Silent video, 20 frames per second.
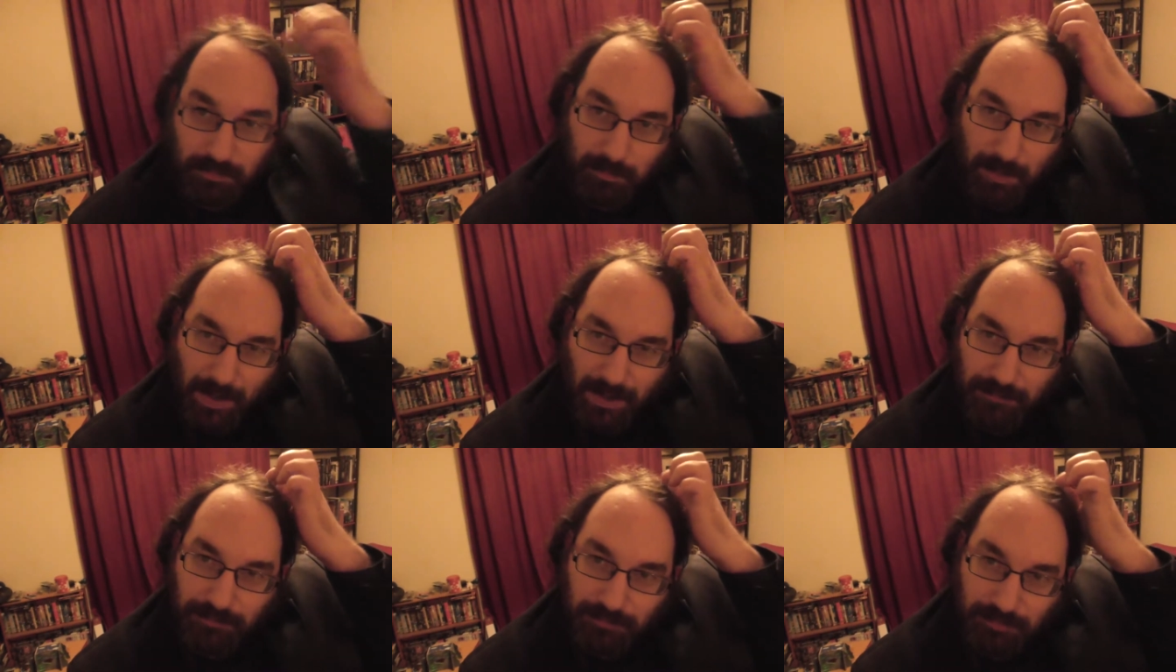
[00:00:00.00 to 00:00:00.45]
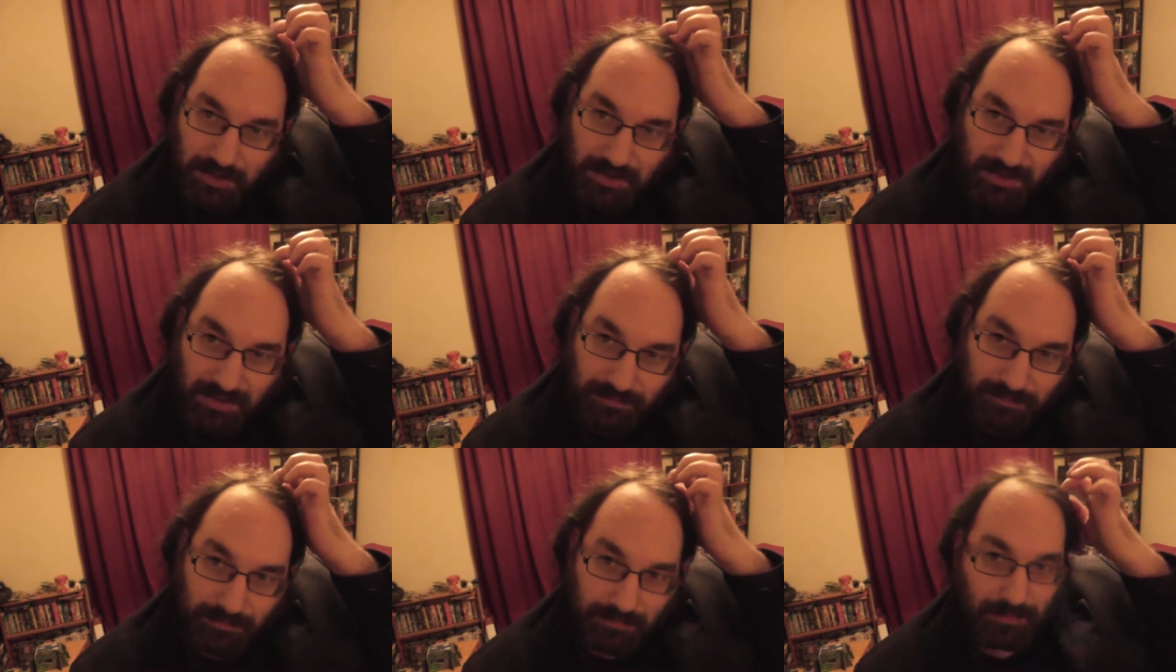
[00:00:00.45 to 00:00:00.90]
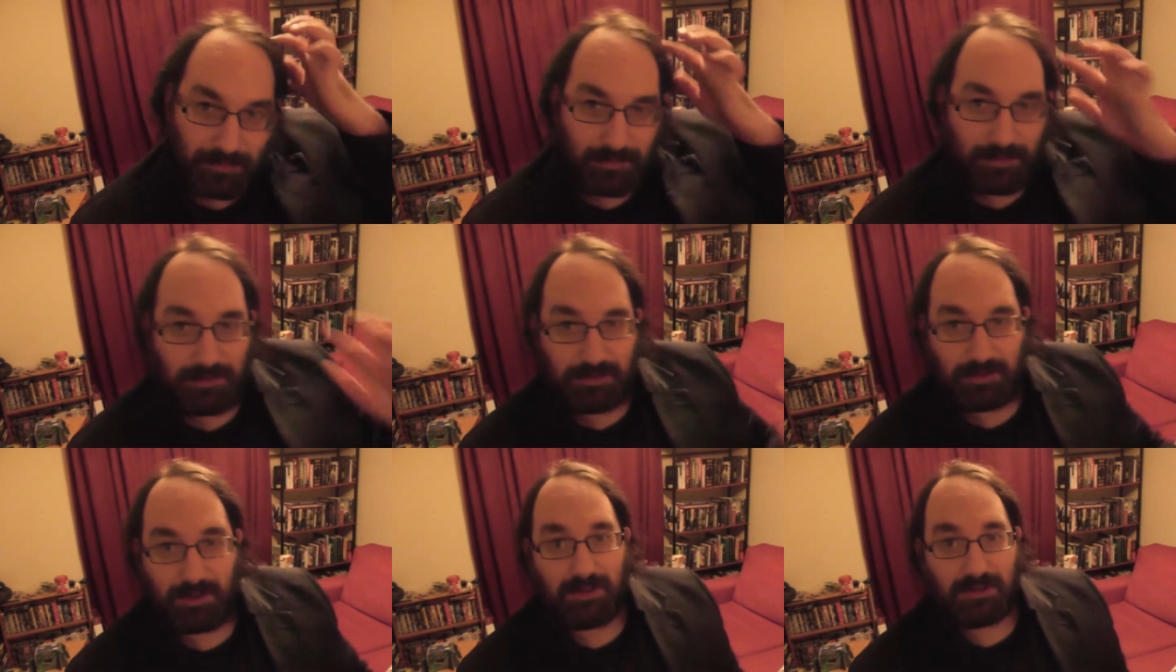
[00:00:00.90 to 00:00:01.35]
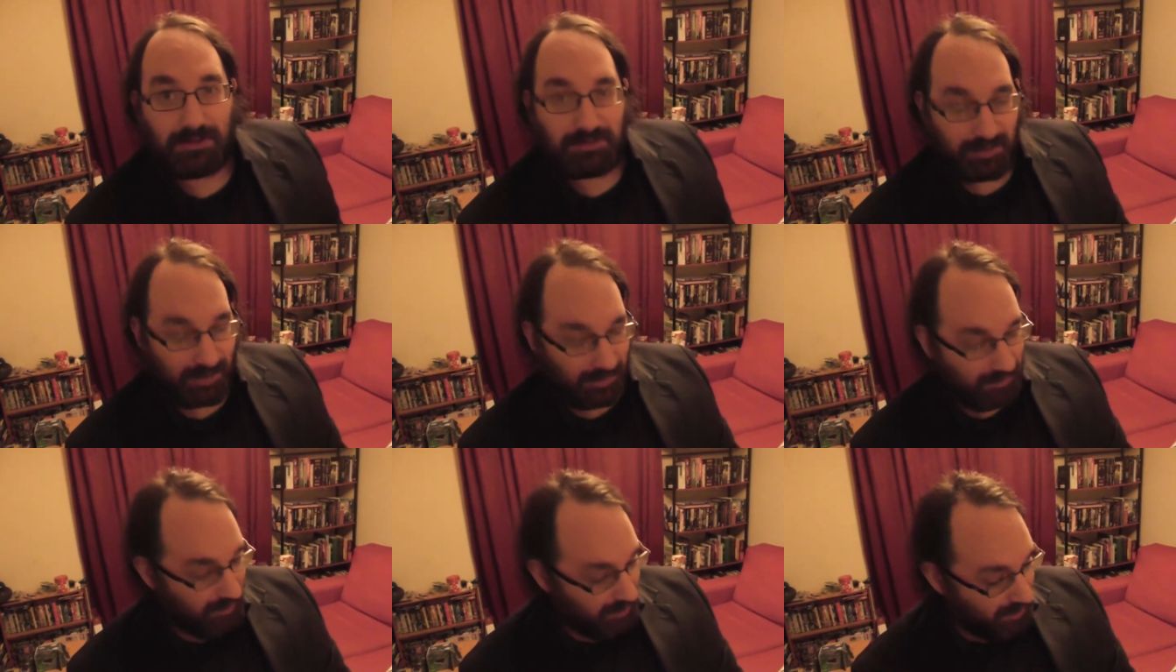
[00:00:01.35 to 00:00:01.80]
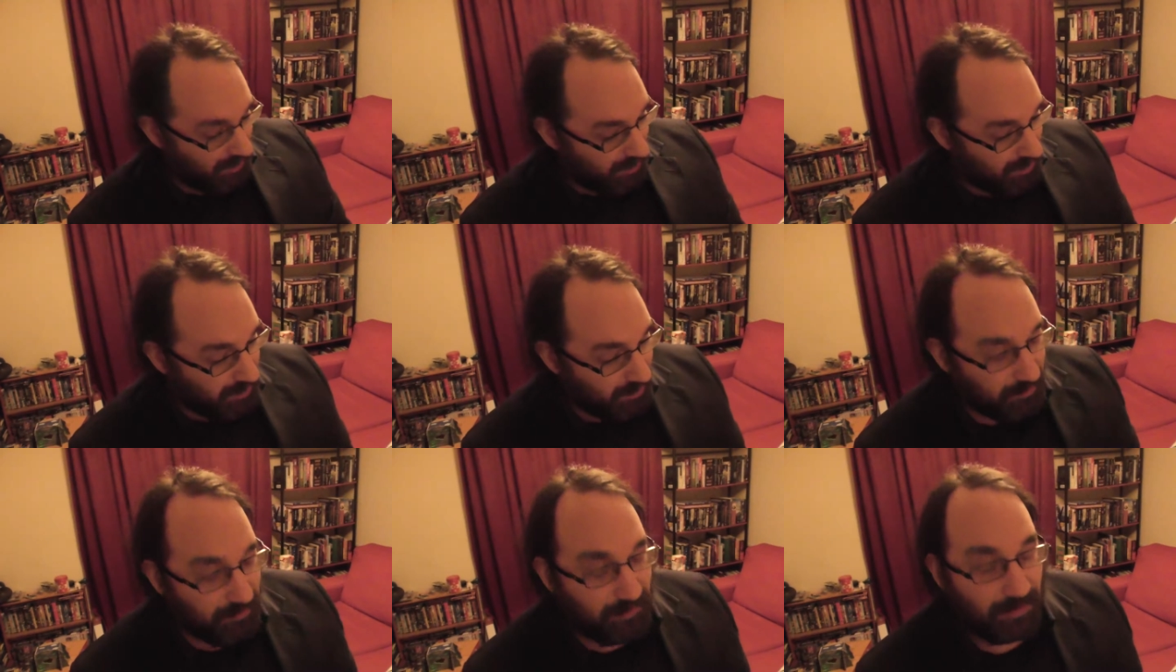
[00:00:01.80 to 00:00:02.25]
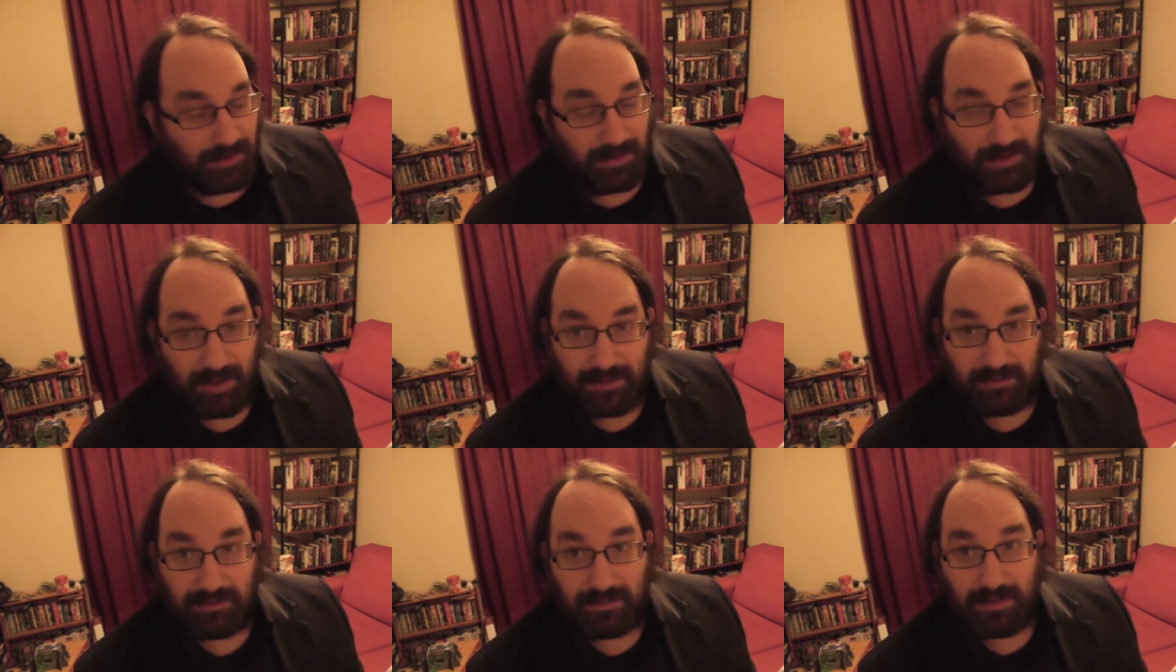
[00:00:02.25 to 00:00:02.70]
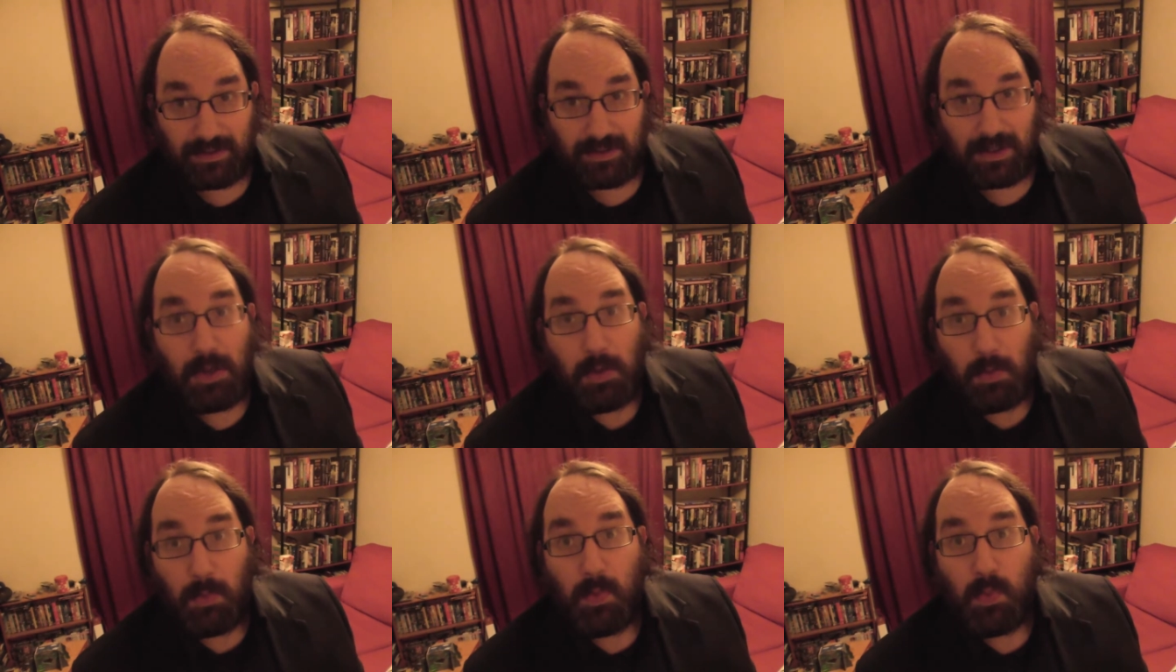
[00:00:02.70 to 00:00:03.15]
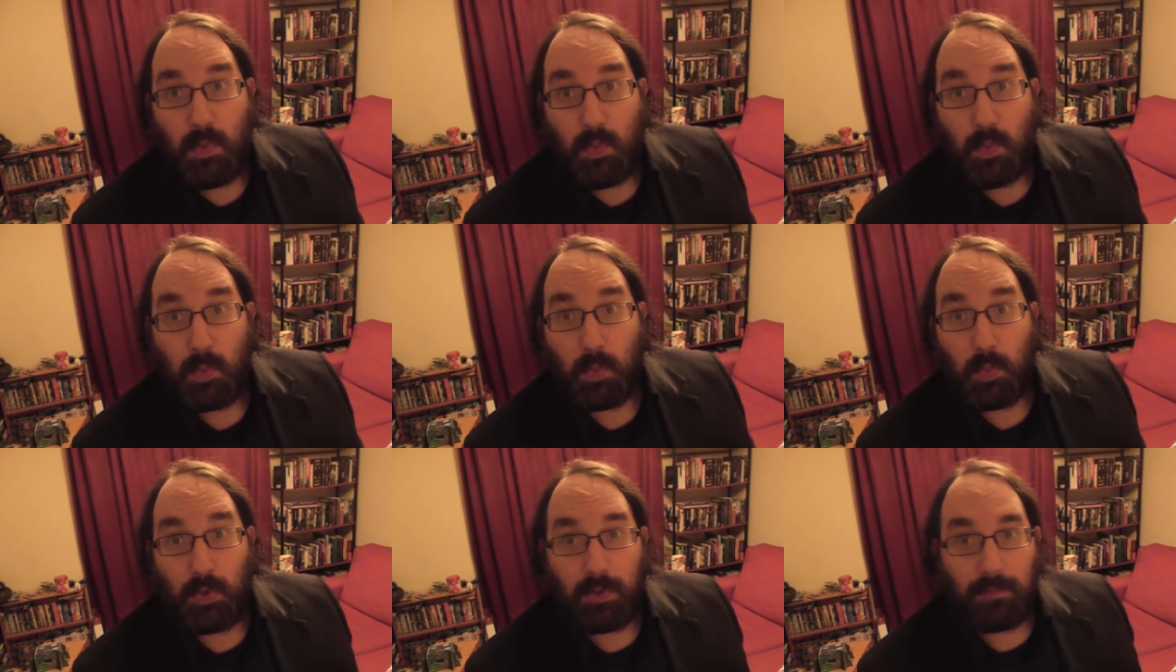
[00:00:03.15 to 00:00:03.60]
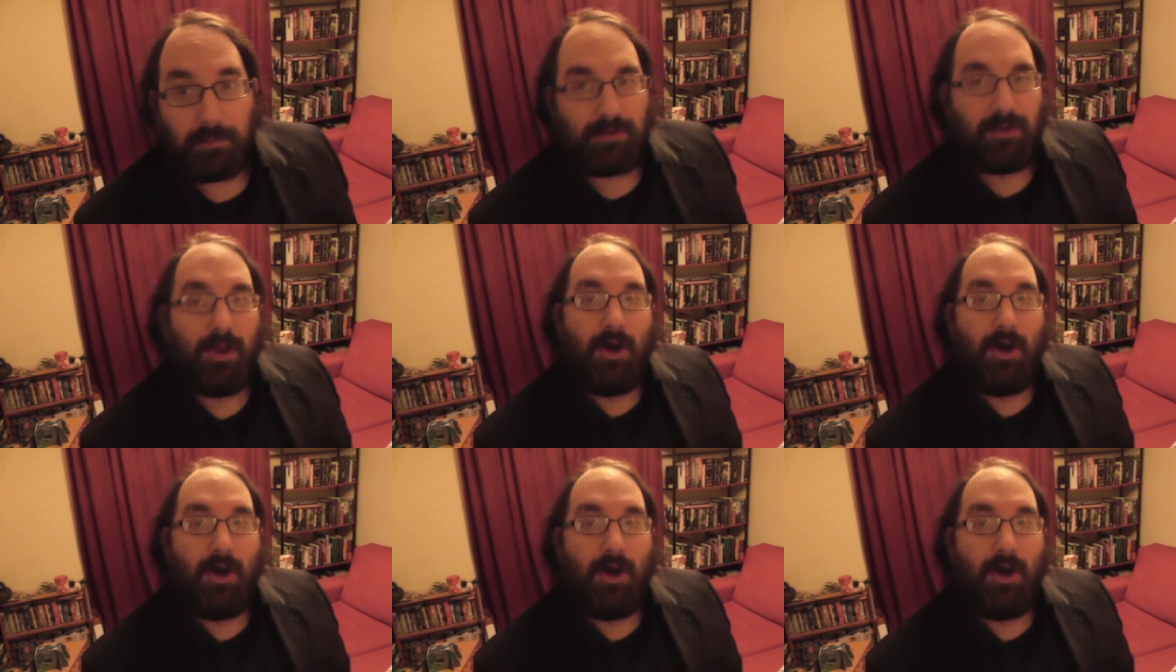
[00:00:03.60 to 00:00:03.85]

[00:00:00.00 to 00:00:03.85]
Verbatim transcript: battery and I forgot to charge it. So that's a uh, whoops